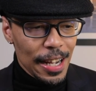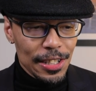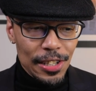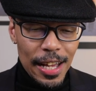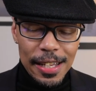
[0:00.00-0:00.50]
I
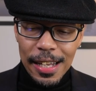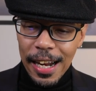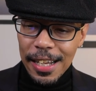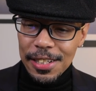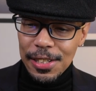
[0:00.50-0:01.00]
say that
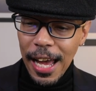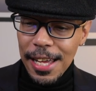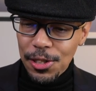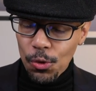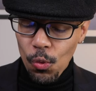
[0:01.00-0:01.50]
I can
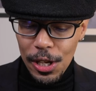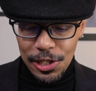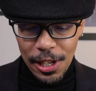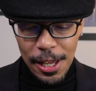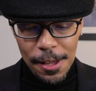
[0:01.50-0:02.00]
taste
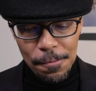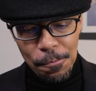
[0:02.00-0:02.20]
whiskey